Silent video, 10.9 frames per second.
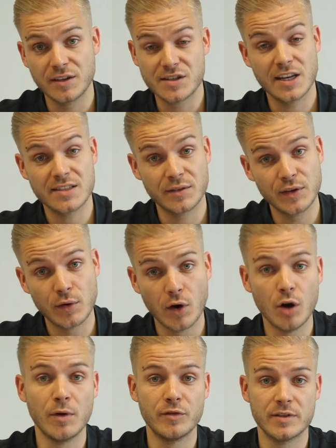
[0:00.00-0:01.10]
the 600 euro
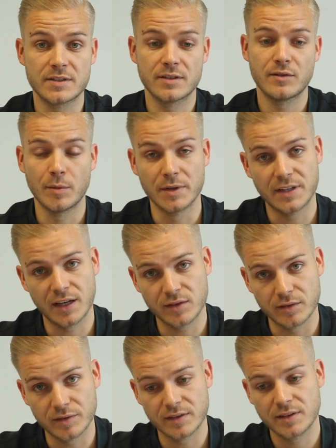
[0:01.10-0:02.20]
home office from the tax
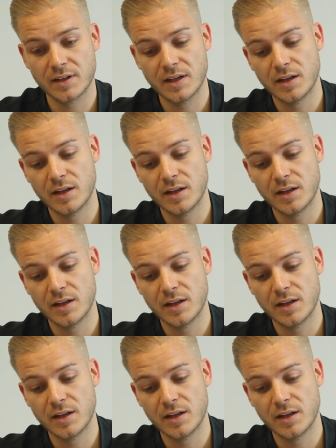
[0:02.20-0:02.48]
office?